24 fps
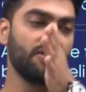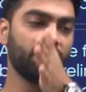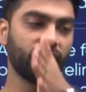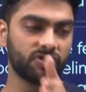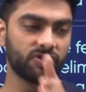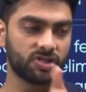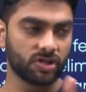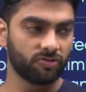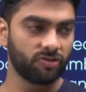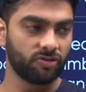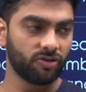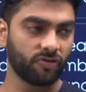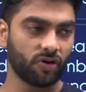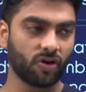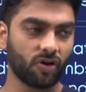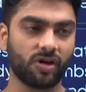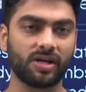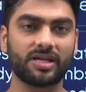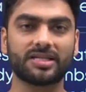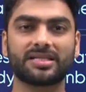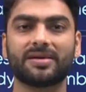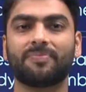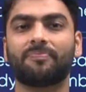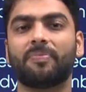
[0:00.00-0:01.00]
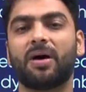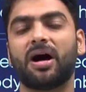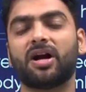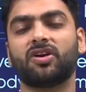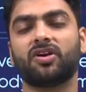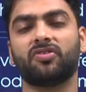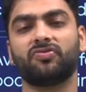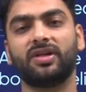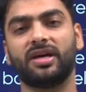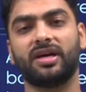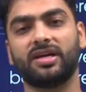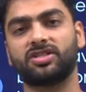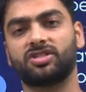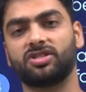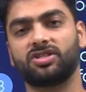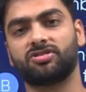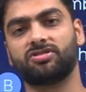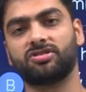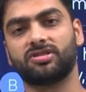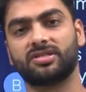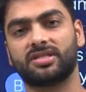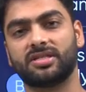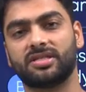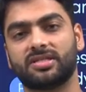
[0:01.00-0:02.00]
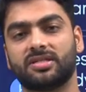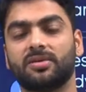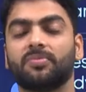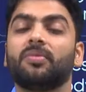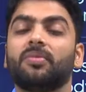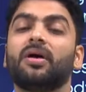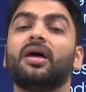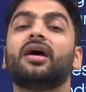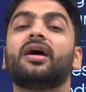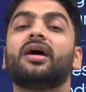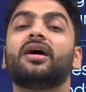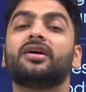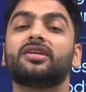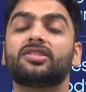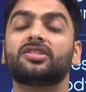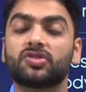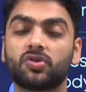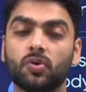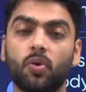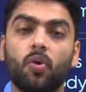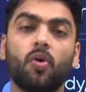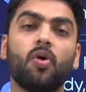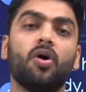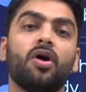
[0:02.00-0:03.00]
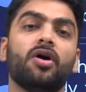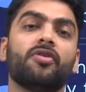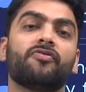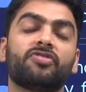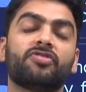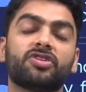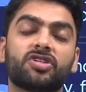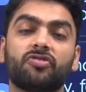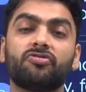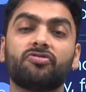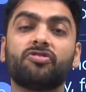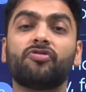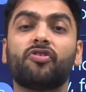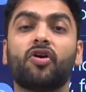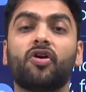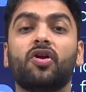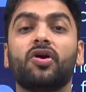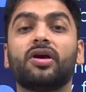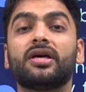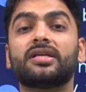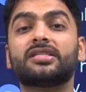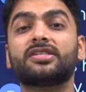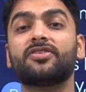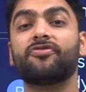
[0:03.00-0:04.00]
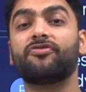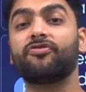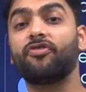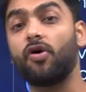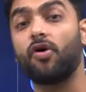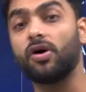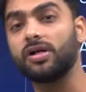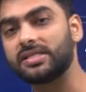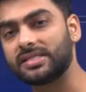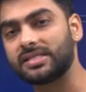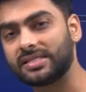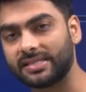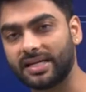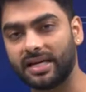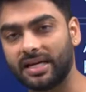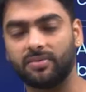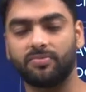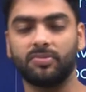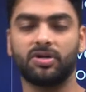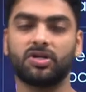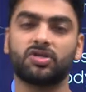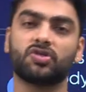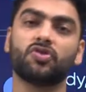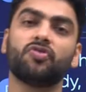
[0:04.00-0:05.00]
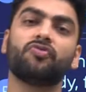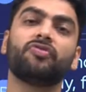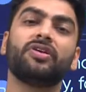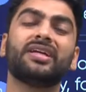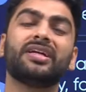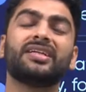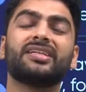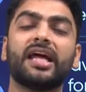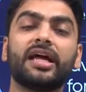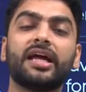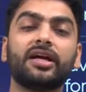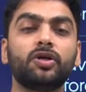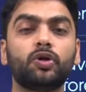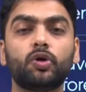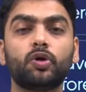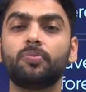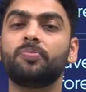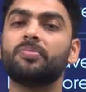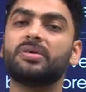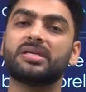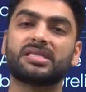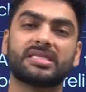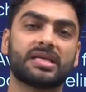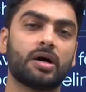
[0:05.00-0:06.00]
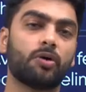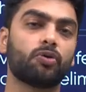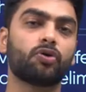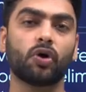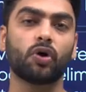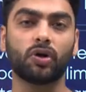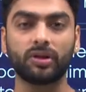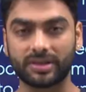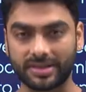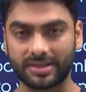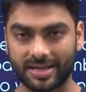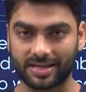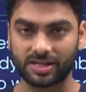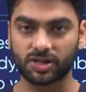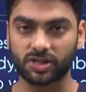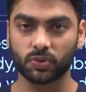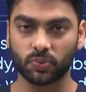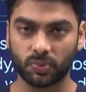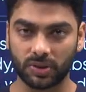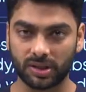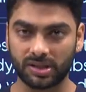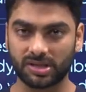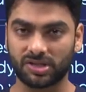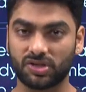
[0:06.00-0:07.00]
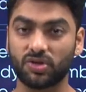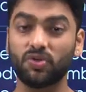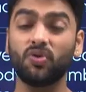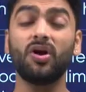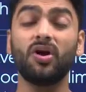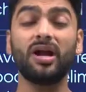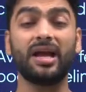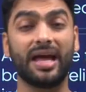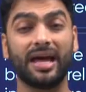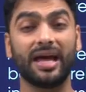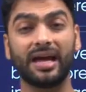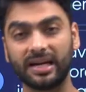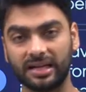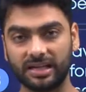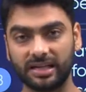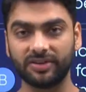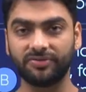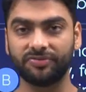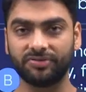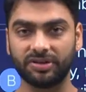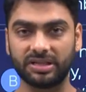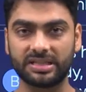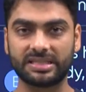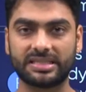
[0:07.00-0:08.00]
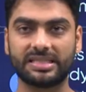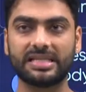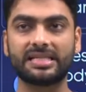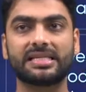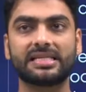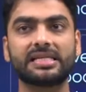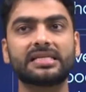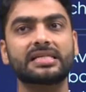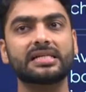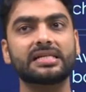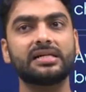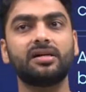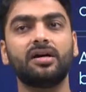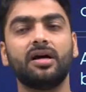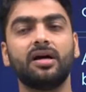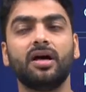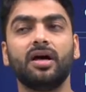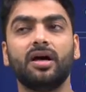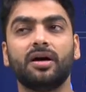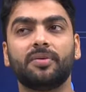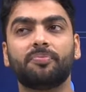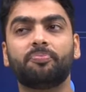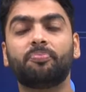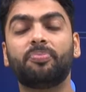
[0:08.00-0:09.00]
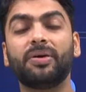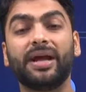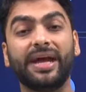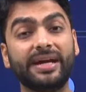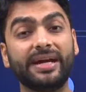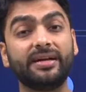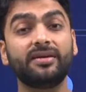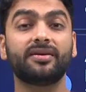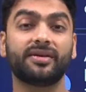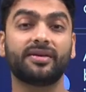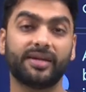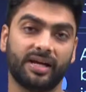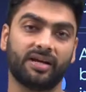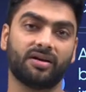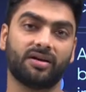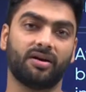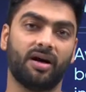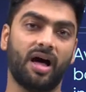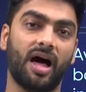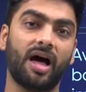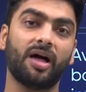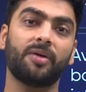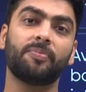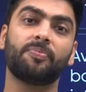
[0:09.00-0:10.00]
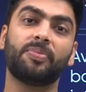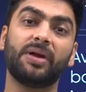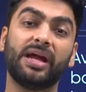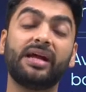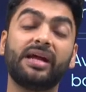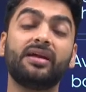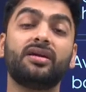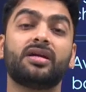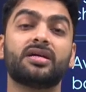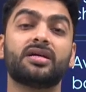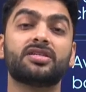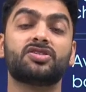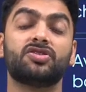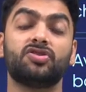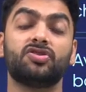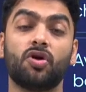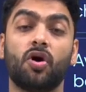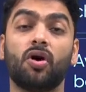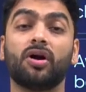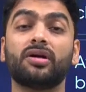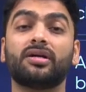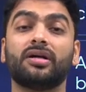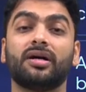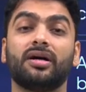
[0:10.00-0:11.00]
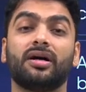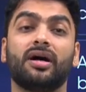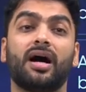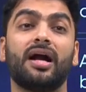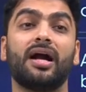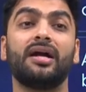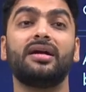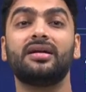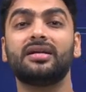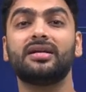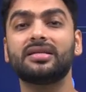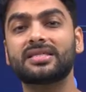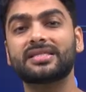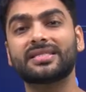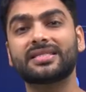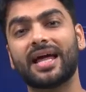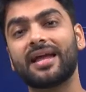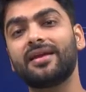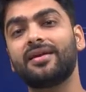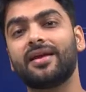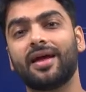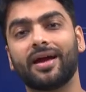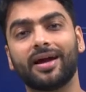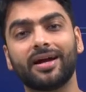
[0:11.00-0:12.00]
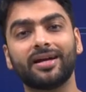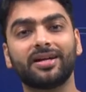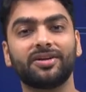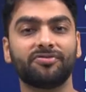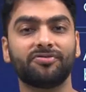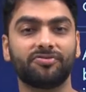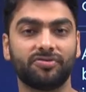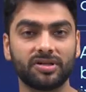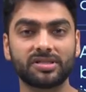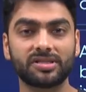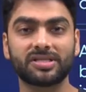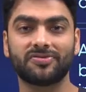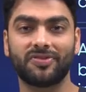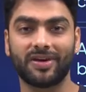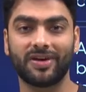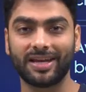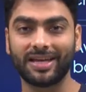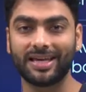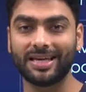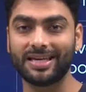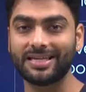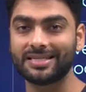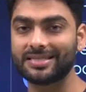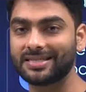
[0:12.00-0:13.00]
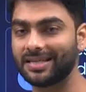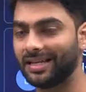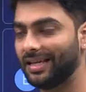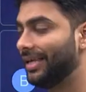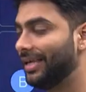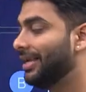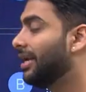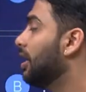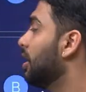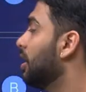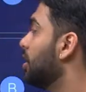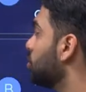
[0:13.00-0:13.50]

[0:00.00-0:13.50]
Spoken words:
Which of the following is a part of the excretory system? So which of the following is a false statement? So we tend to miss out on such words, you know, negative words. This is a brain trick. Our brain does not understand negative words very easily.